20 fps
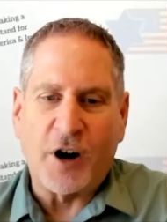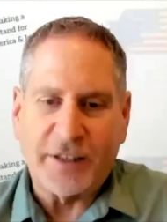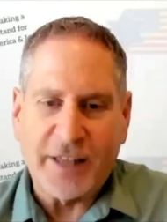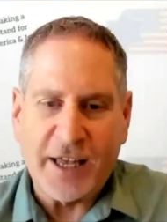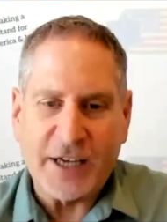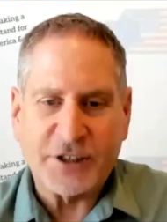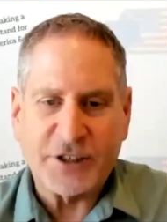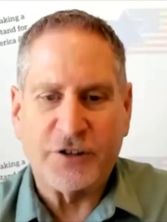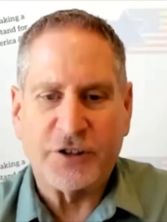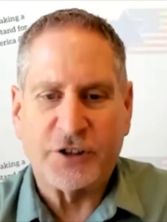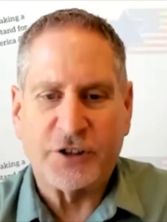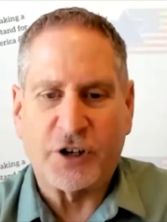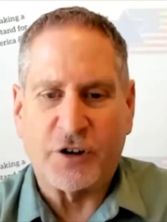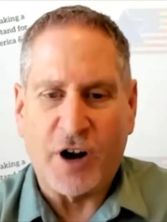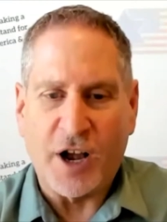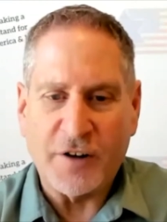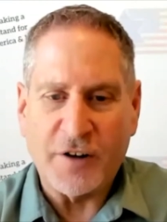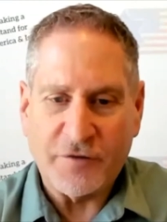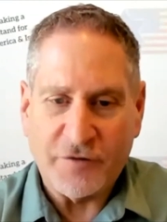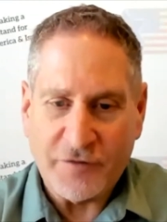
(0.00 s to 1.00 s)
elections are
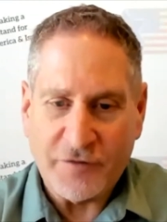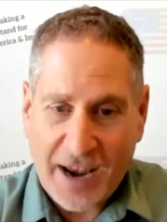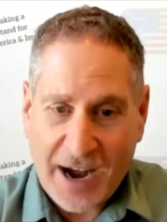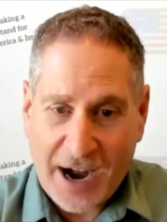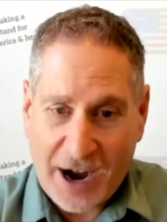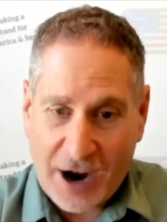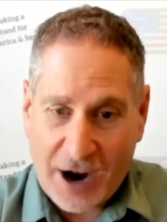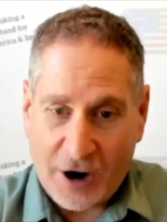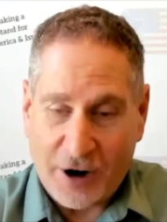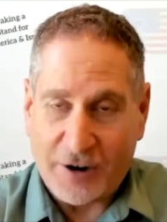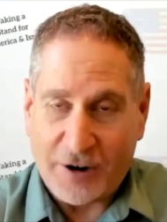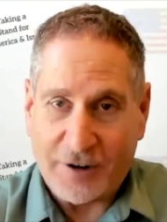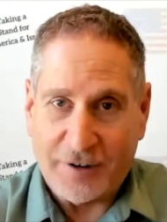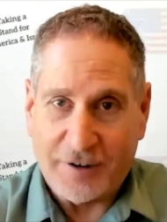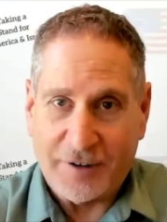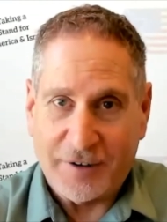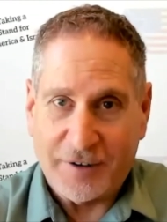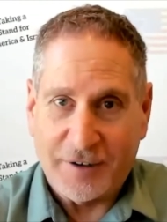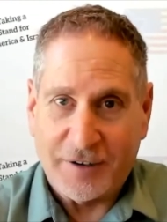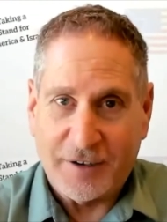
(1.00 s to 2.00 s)
unfair,
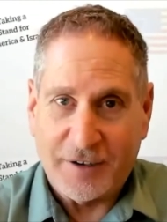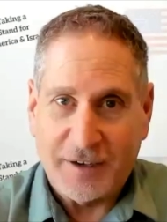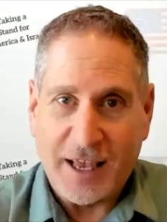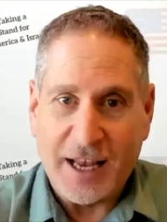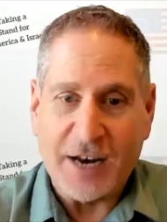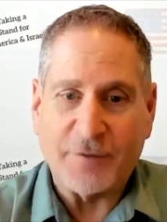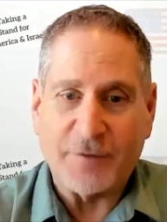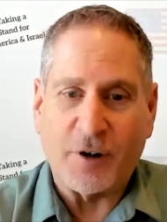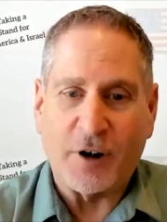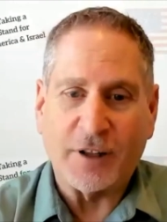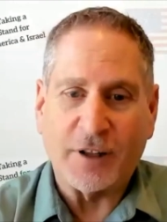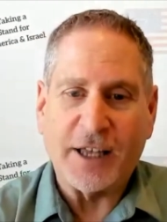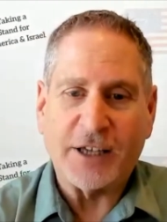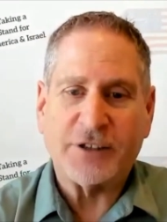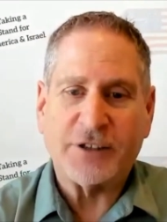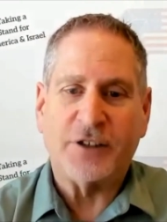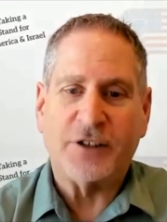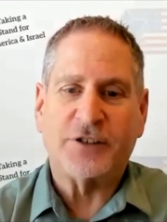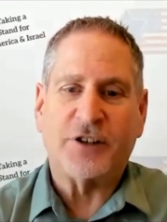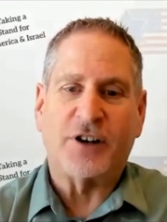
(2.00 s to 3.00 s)
and if our
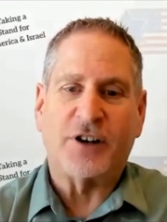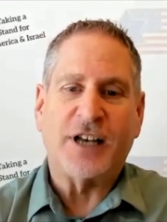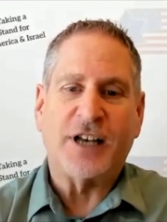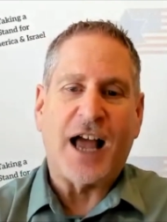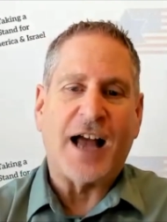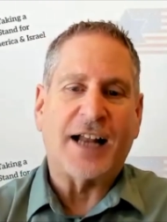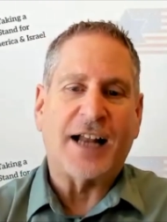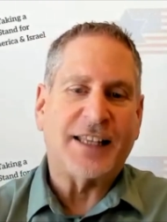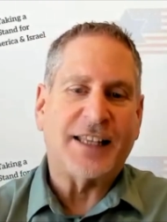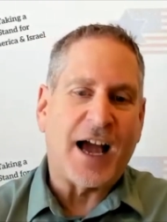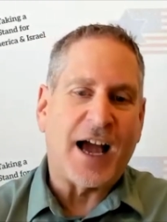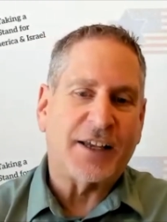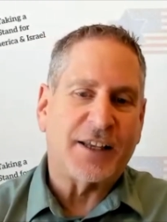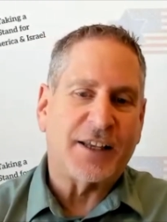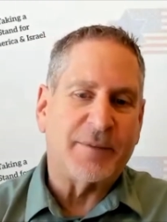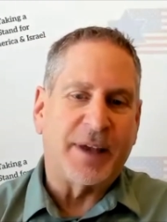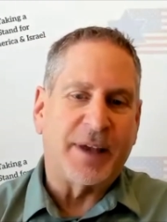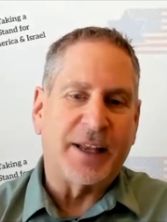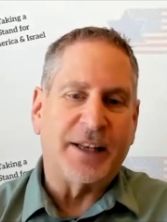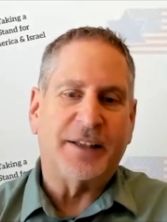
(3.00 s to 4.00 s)
elections are not
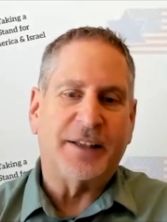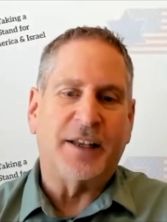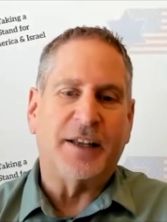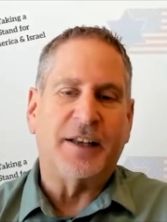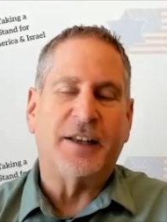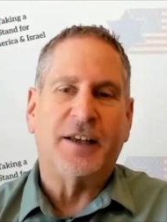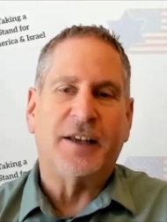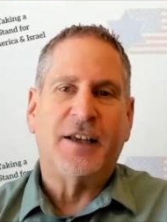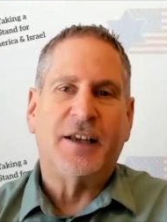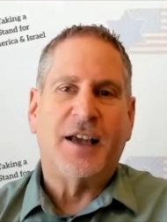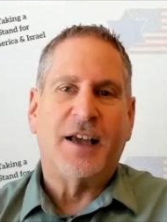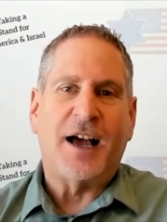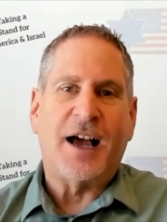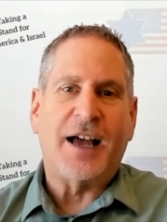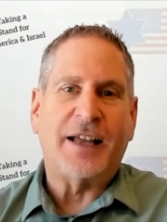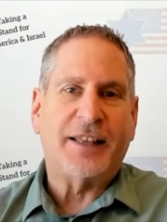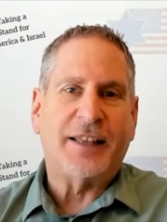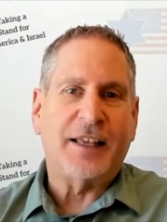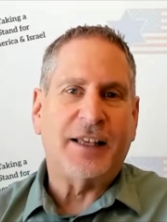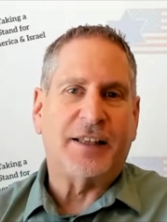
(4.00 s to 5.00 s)
documented,
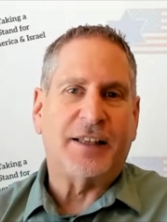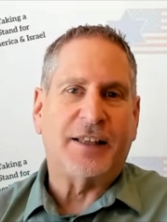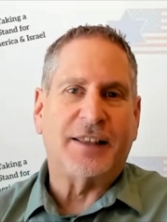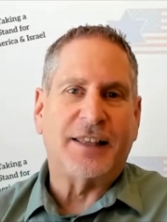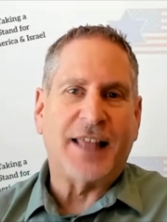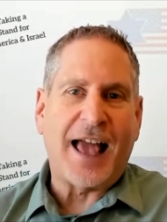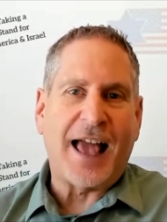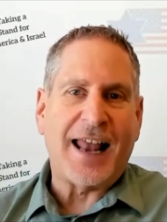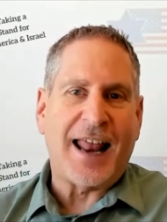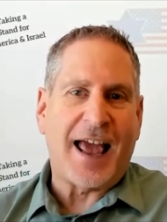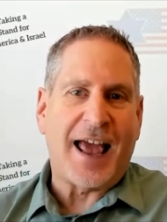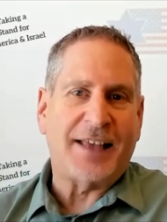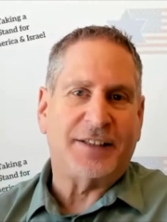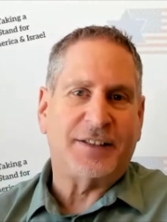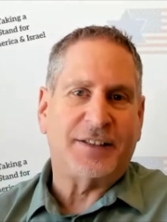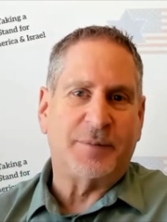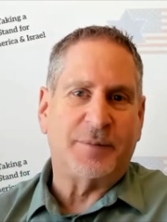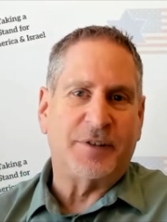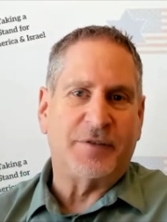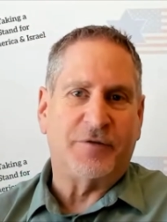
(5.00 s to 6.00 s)
I think that has
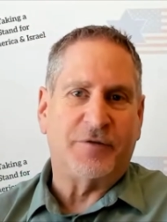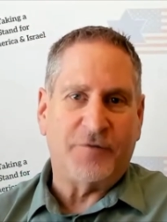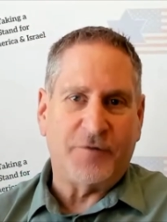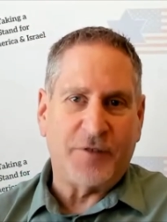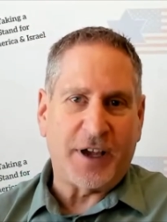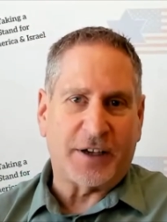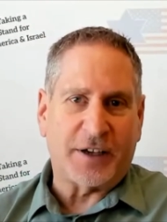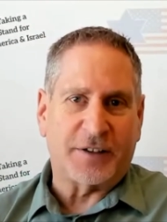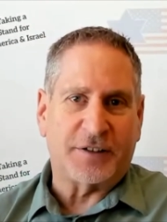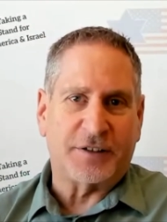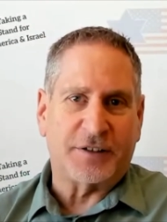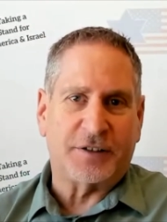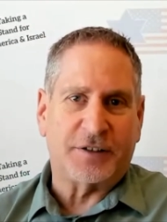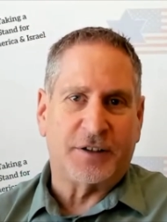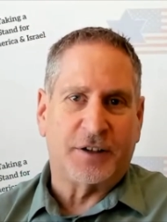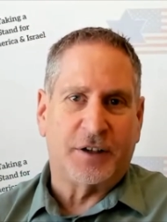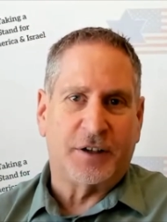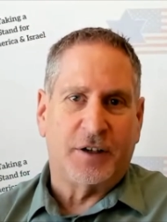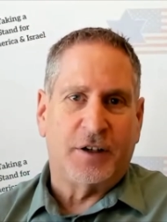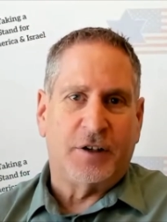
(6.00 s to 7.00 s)
to be fixed
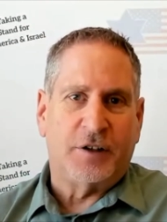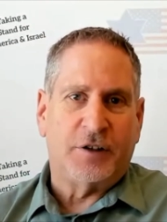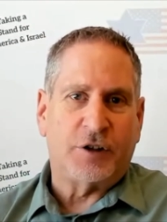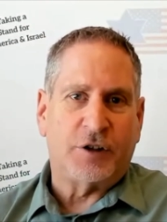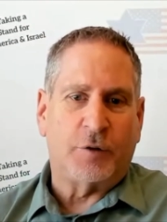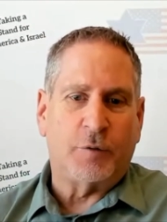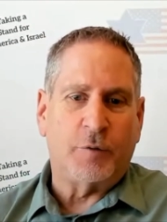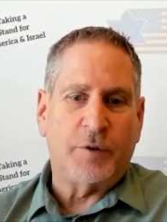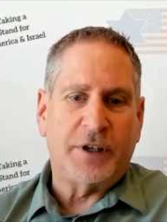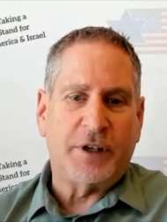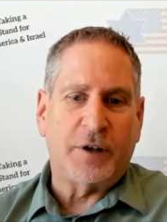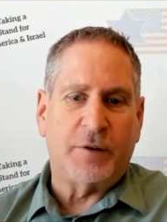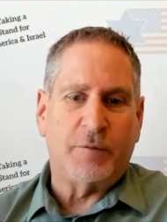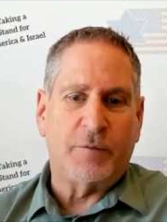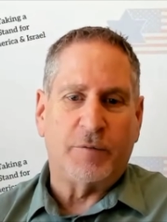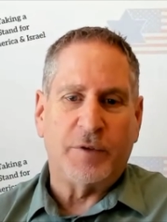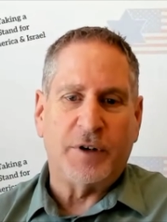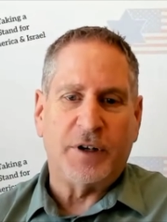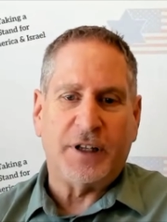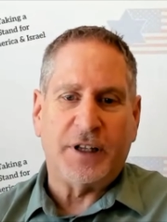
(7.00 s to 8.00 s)
so we
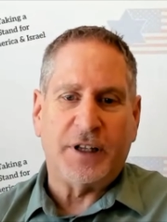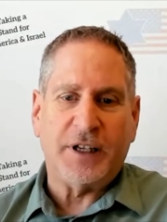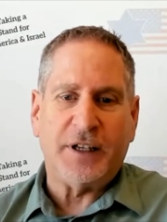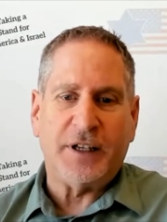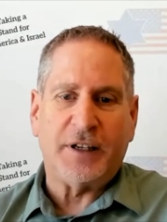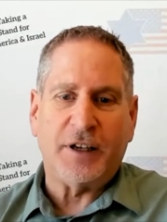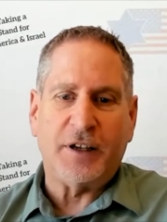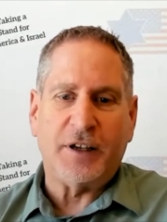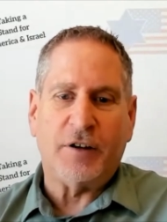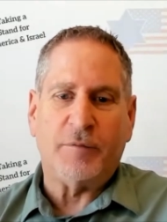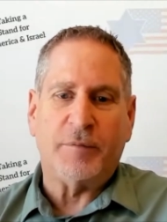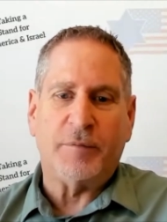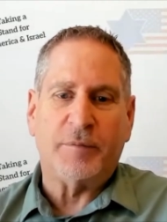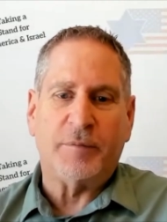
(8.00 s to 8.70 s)
can really, you know,